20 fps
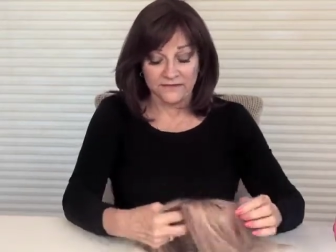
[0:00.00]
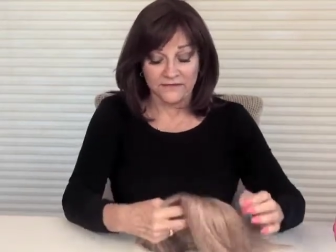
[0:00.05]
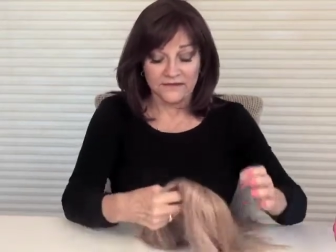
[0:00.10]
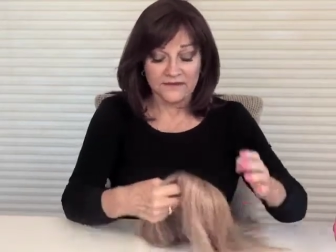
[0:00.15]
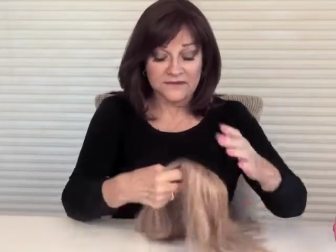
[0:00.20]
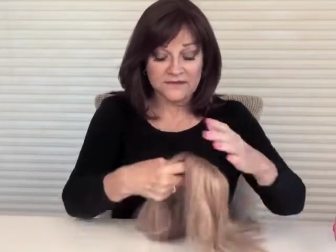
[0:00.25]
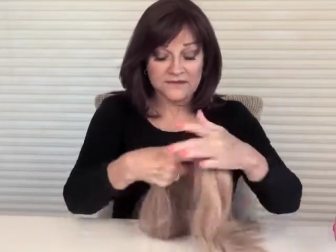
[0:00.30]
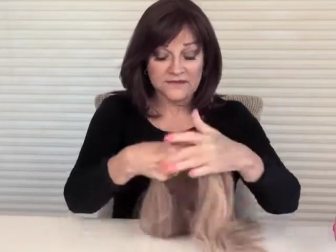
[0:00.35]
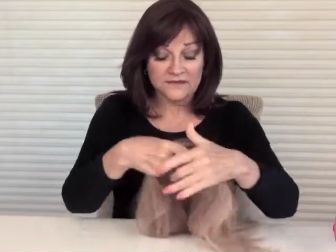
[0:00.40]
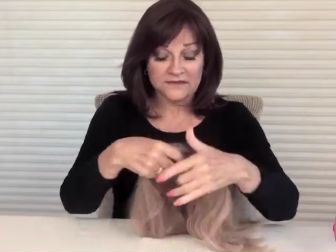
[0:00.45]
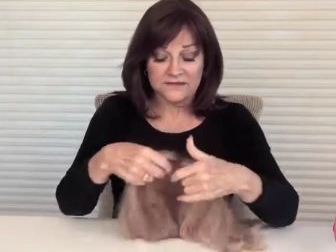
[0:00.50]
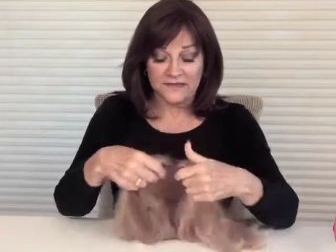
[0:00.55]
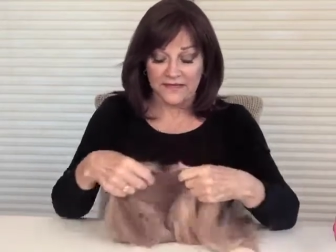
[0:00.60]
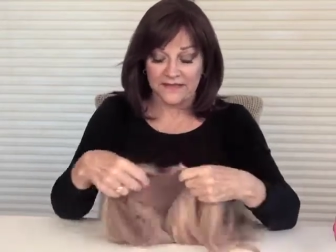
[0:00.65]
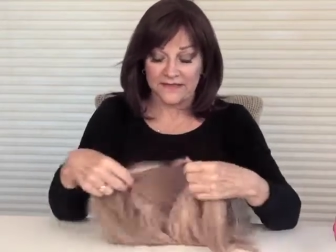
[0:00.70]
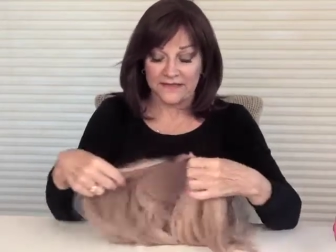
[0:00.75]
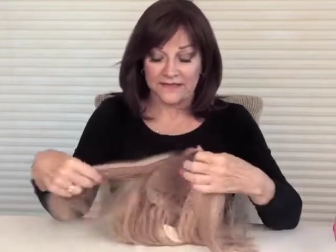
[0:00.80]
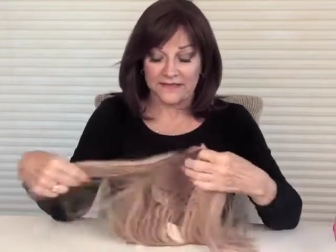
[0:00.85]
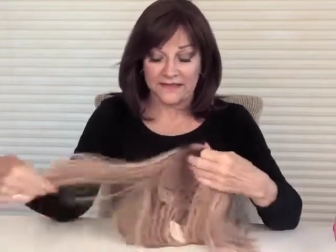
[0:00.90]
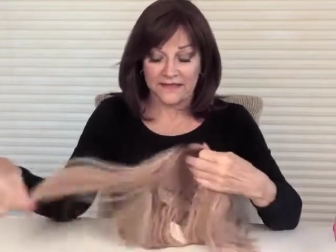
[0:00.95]
This is
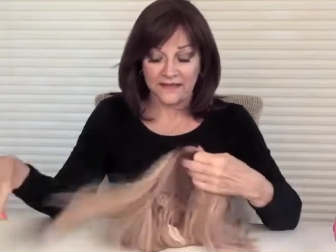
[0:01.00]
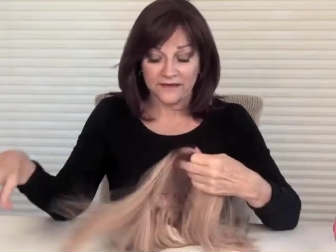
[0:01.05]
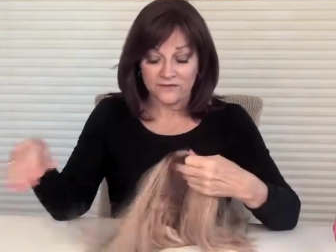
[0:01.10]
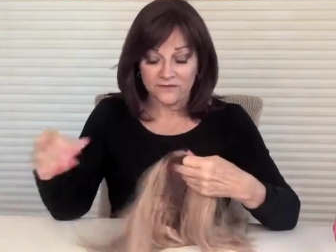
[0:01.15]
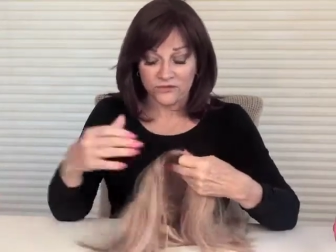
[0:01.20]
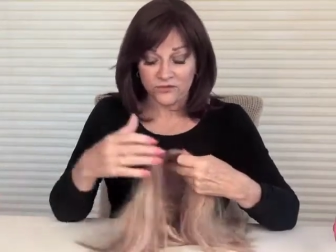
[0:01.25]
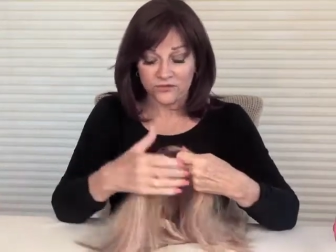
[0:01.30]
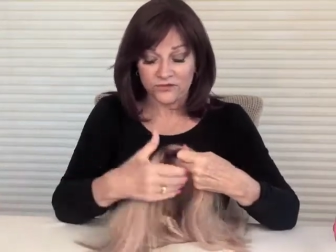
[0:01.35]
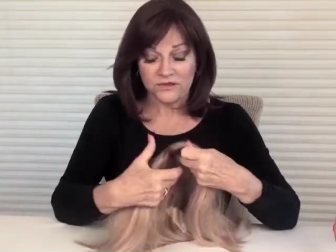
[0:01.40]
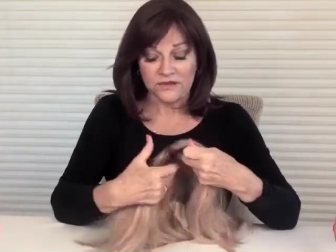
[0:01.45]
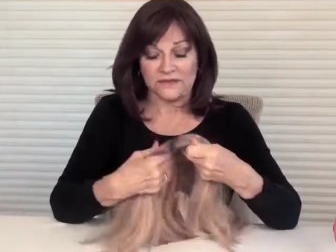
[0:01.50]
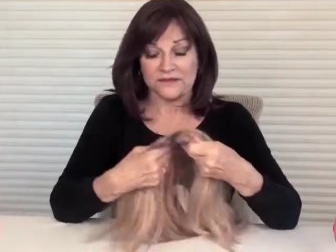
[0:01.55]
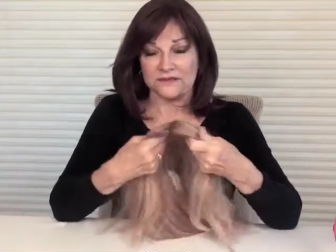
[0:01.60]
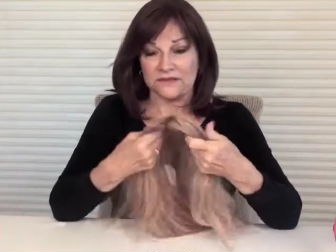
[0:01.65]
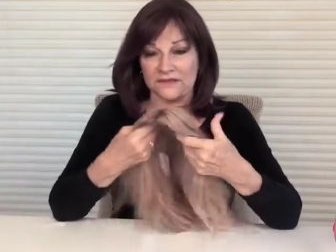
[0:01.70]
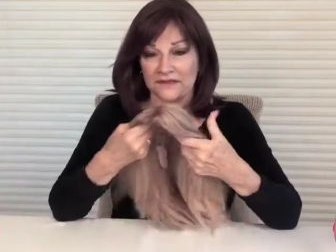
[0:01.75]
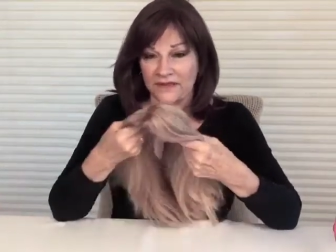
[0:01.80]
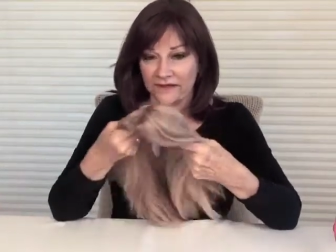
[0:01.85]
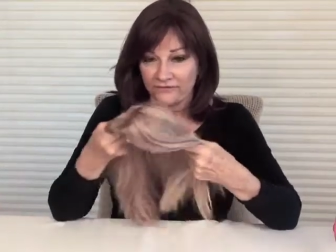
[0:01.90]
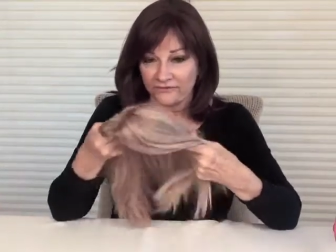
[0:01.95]
another
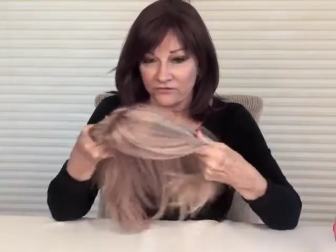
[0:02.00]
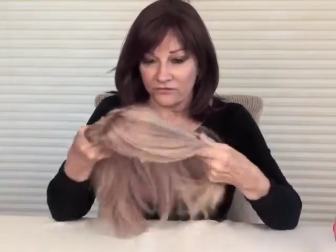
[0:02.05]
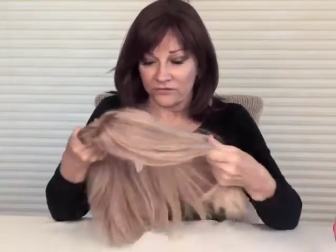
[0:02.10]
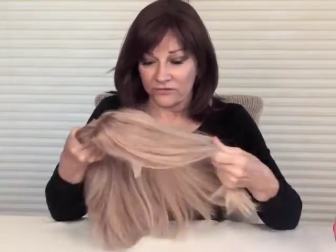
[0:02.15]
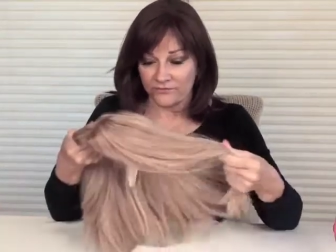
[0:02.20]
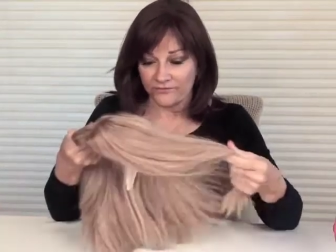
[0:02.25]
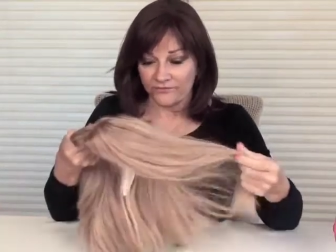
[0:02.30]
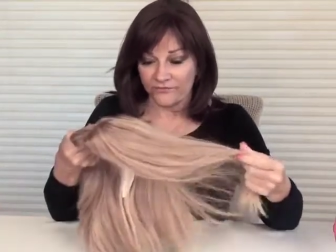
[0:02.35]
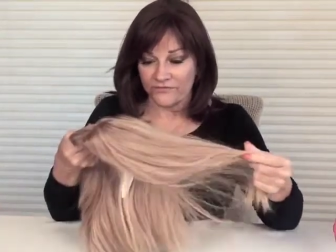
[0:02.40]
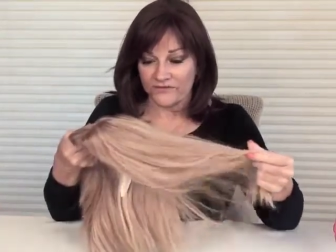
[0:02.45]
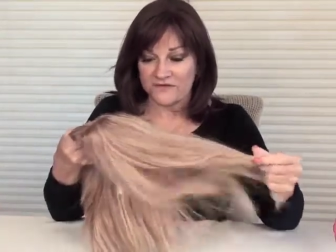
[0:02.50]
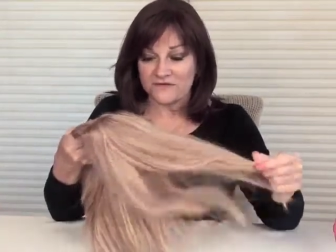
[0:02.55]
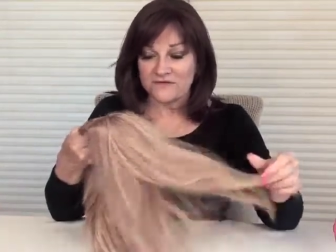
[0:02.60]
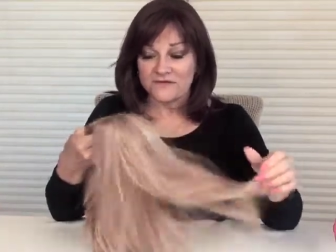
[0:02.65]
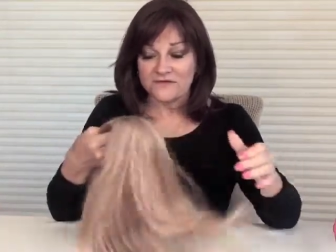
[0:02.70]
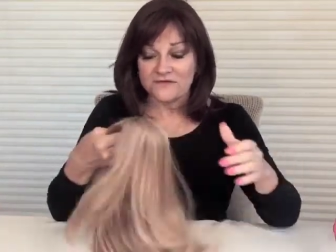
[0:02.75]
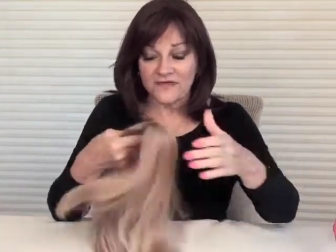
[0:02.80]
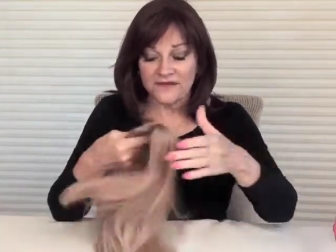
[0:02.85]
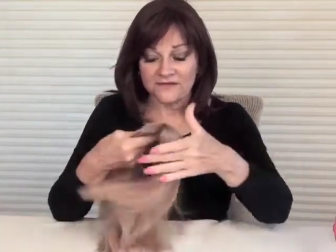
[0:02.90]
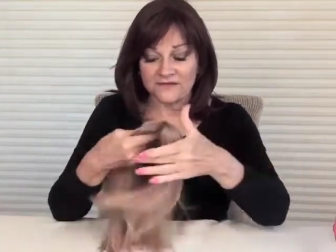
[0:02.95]
level. This
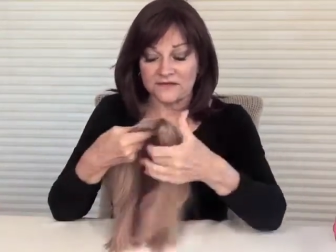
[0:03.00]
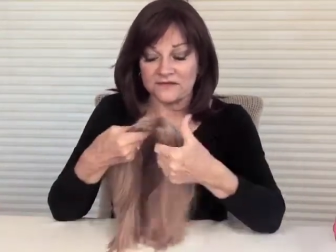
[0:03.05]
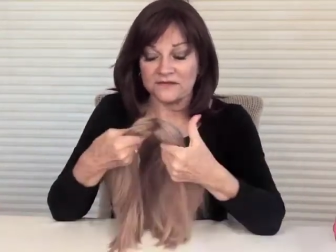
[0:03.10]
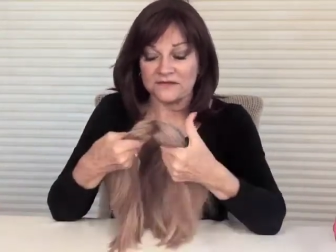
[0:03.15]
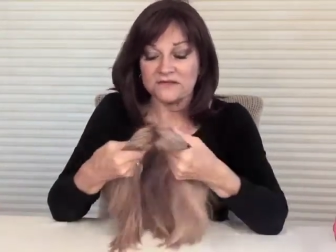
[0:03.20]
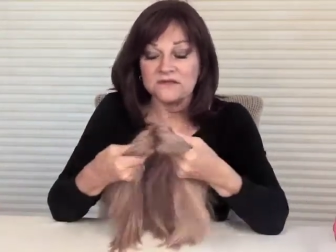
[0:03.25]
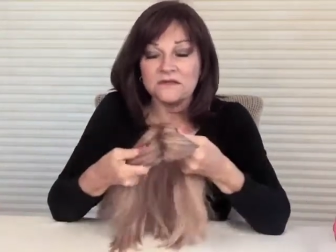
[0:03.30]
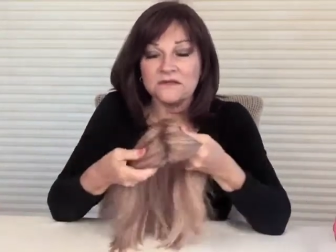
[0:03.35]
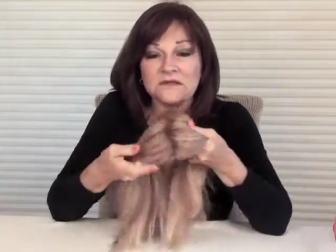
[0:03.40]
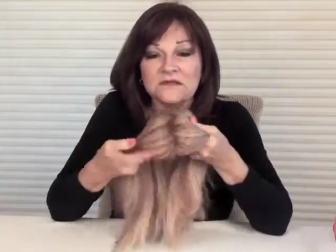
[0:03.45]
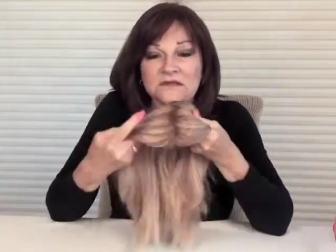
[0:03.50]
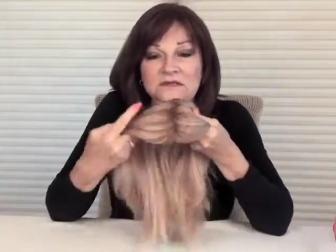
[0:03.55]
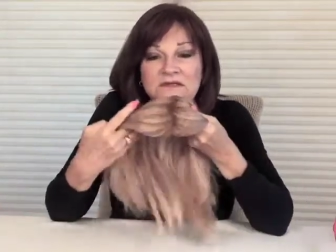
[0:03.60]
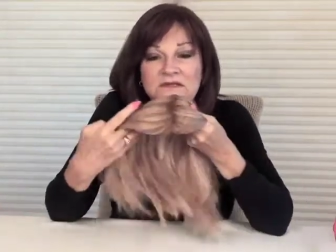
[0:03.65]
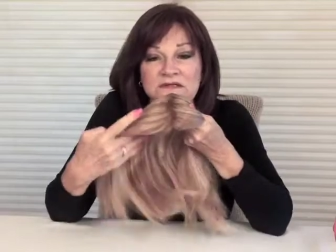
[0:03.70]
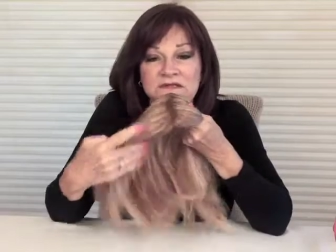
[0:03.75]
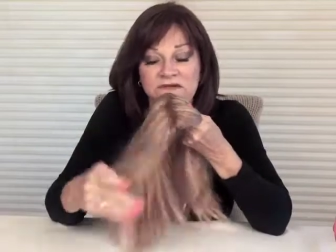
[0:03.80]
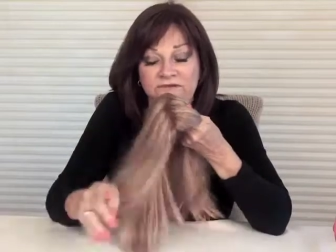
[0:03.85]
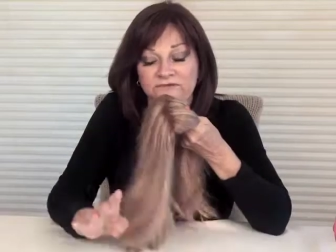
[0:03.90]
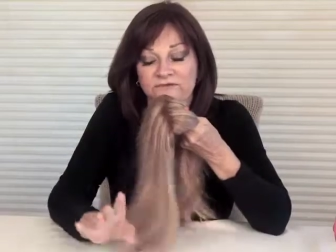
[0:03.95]
is, has a little
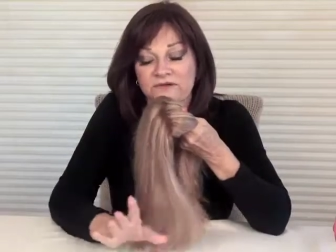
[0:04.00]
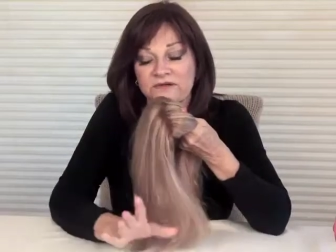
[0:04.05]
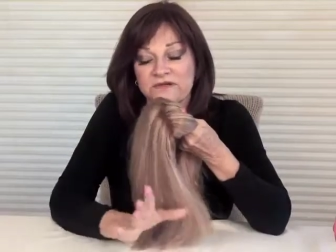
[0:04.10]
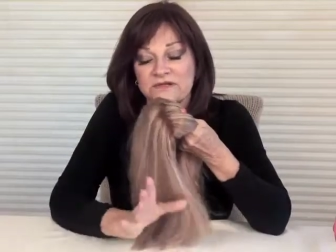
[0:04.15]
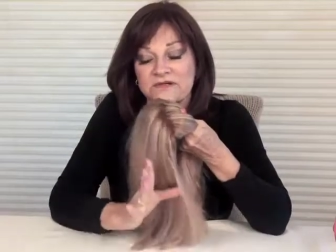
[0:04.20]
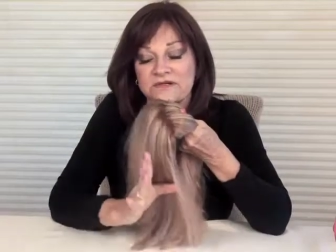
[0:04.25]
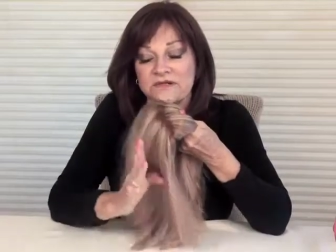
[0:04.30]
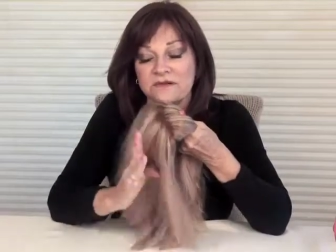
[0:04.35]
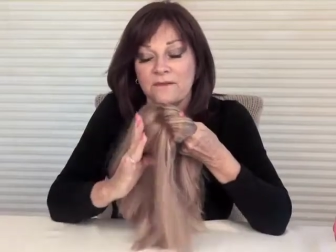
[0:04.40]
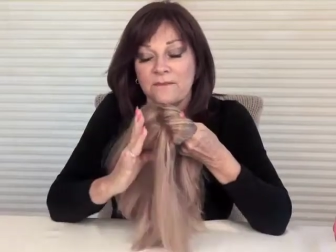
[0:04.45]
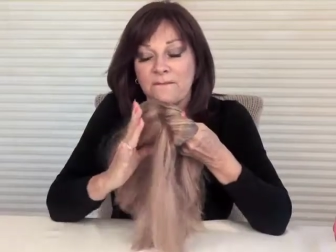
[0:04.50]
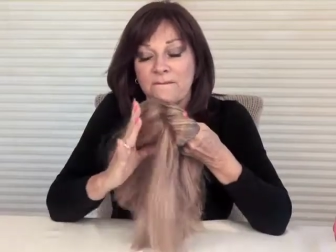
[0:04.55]
different